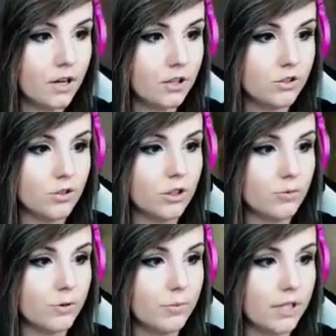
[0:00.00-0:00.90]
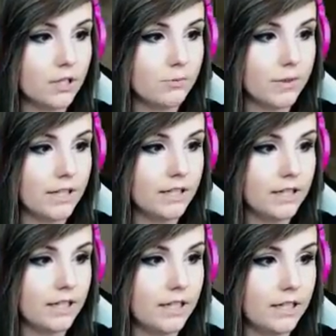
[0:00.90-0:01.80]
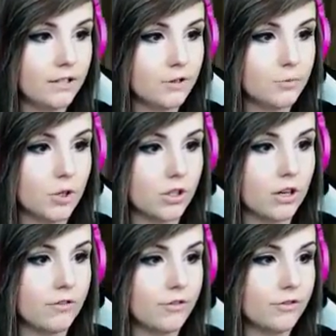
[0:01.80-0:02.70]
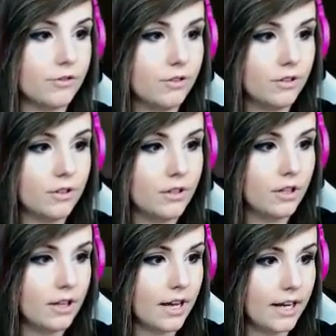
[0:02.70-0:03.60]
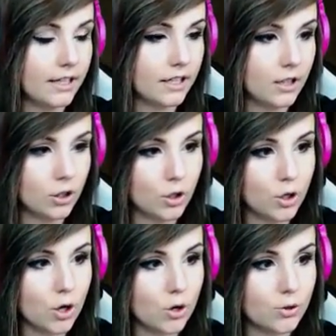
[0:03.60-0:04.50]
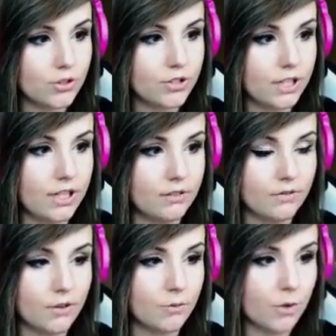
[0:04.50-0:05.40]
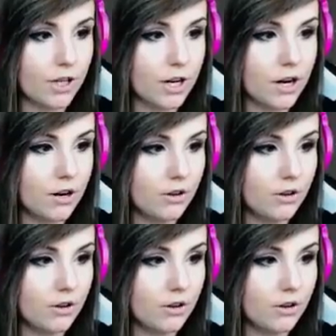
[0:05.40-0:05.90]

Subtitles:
Short will be completely smoked off. Like no seeing from window,